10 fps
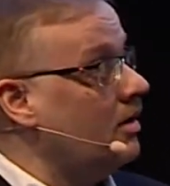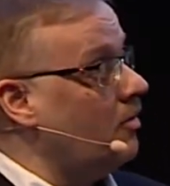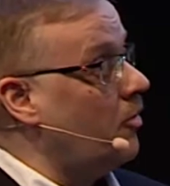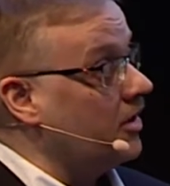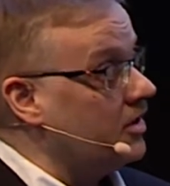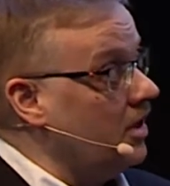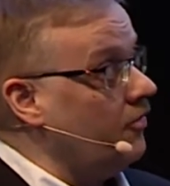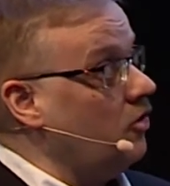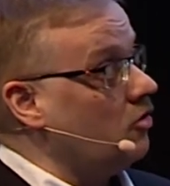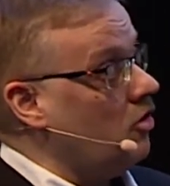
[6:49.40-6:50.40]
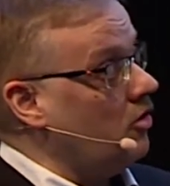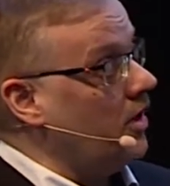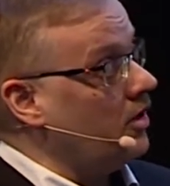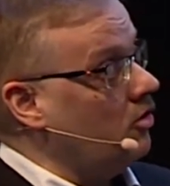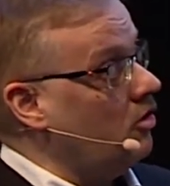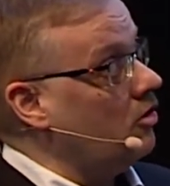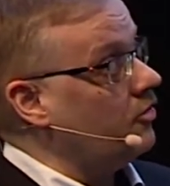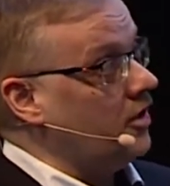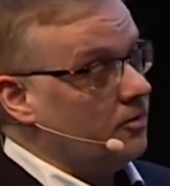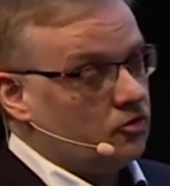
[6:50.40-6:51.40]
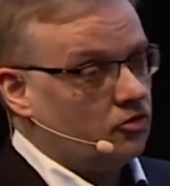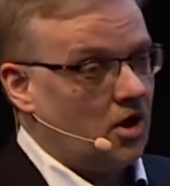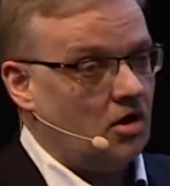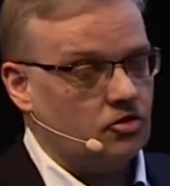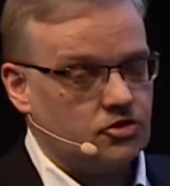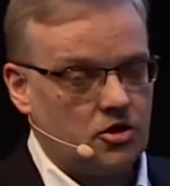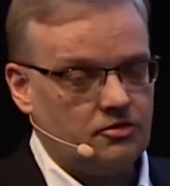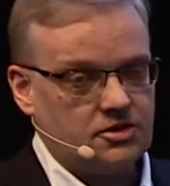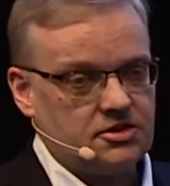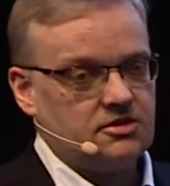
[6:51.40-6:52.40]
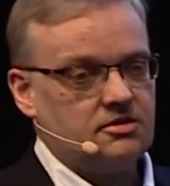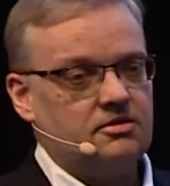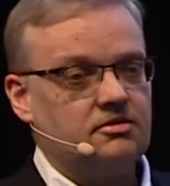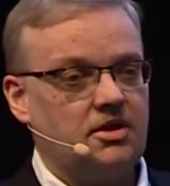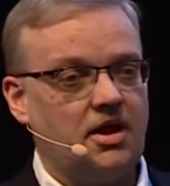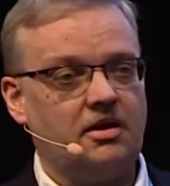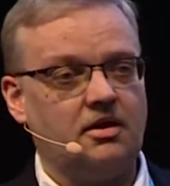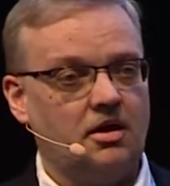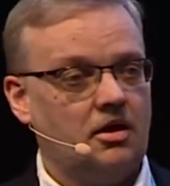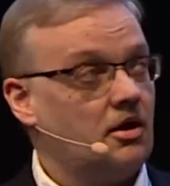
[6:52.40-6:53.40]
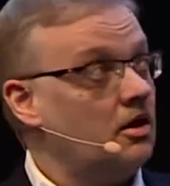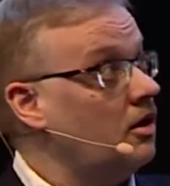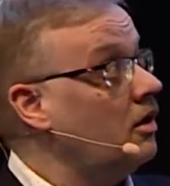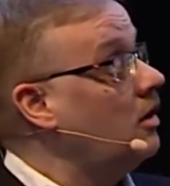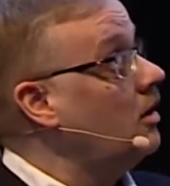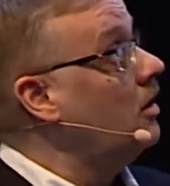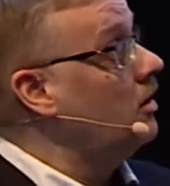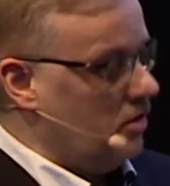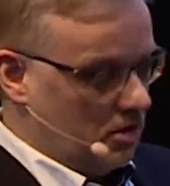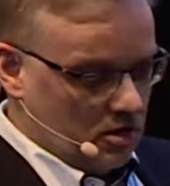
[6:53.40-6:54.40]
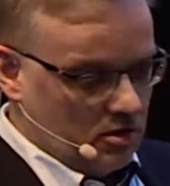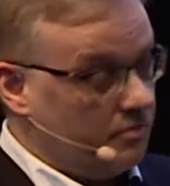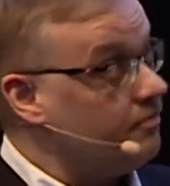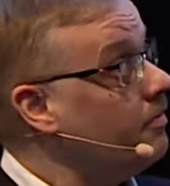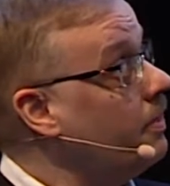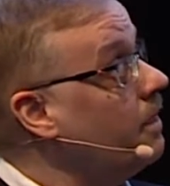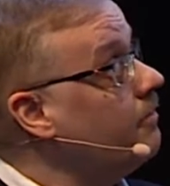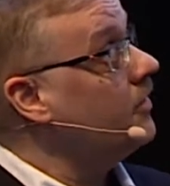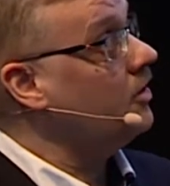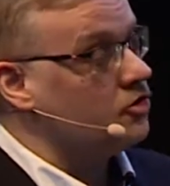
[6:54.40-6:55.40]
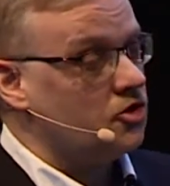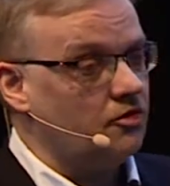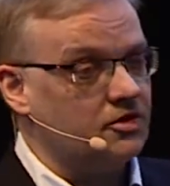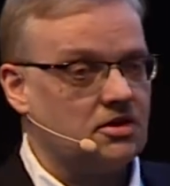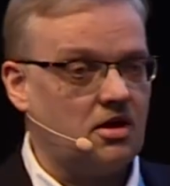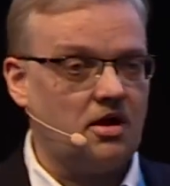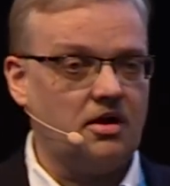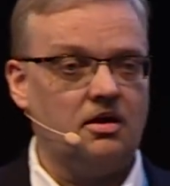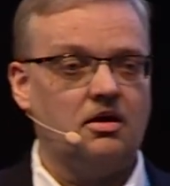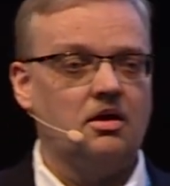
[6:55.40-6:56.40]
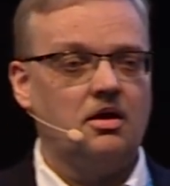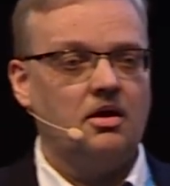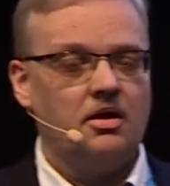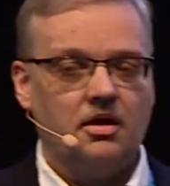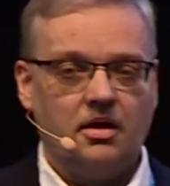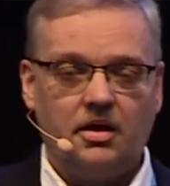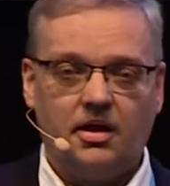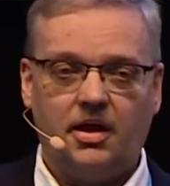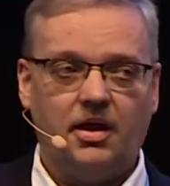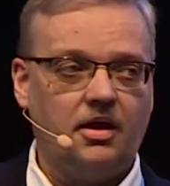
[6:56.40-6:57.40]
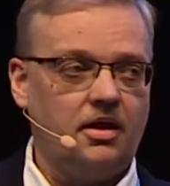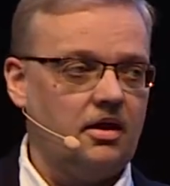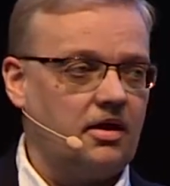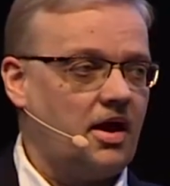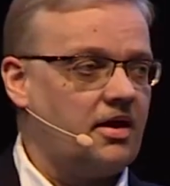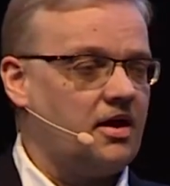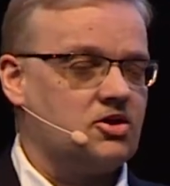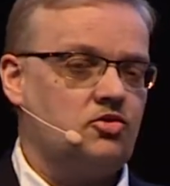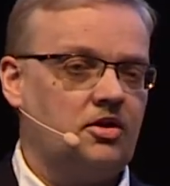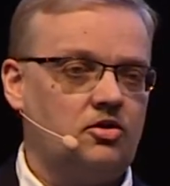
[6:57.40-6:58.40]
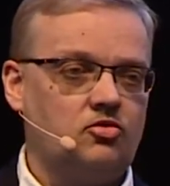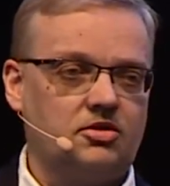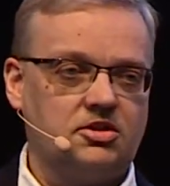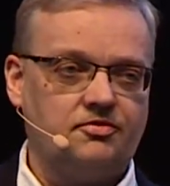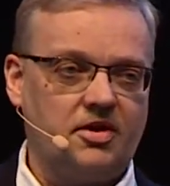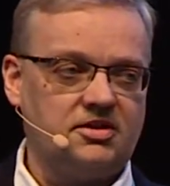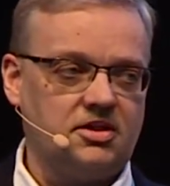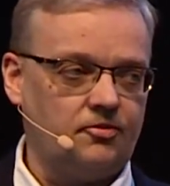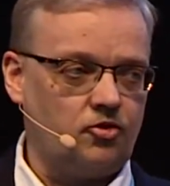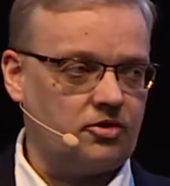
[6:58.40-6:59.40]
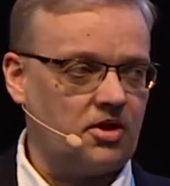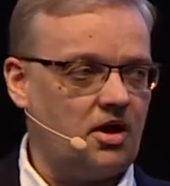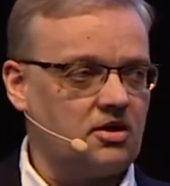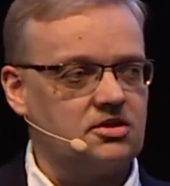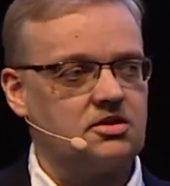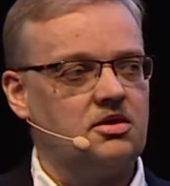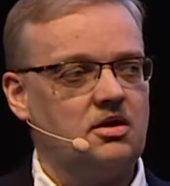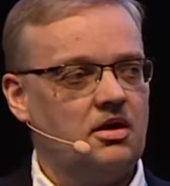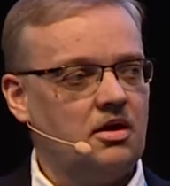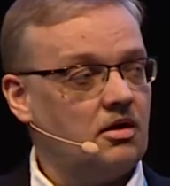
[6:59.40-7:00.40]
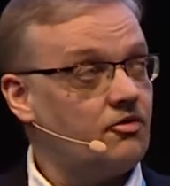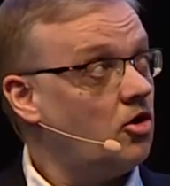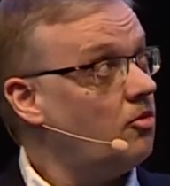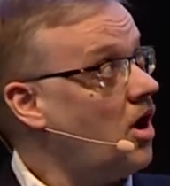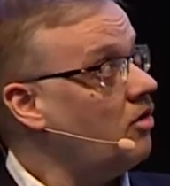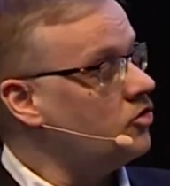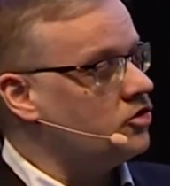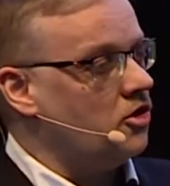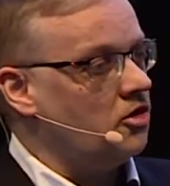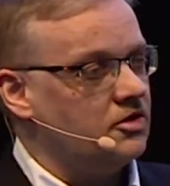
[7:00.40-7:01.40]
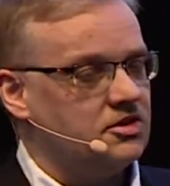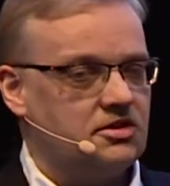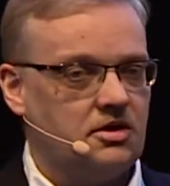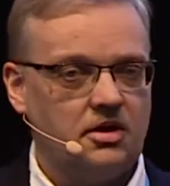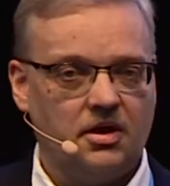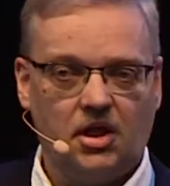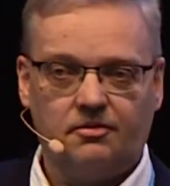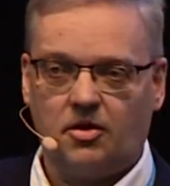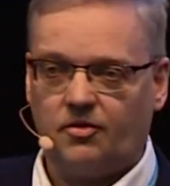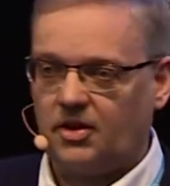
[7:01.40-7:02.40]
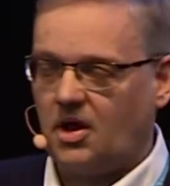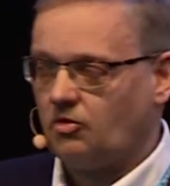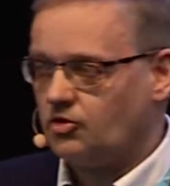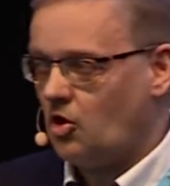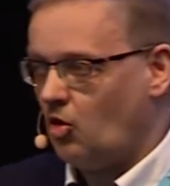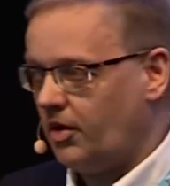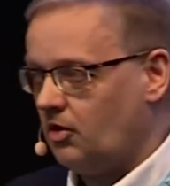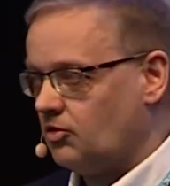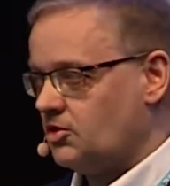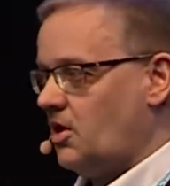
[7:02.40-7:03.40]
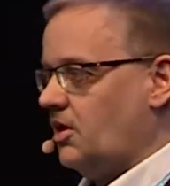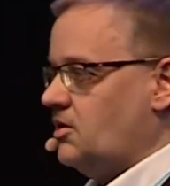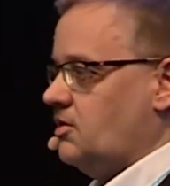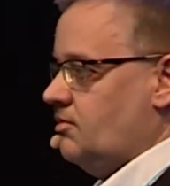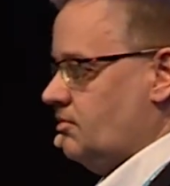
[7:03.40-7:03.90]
But if you connect all of them to our service, then the service guy, he can actually do this very simple task from our service, even without going on site.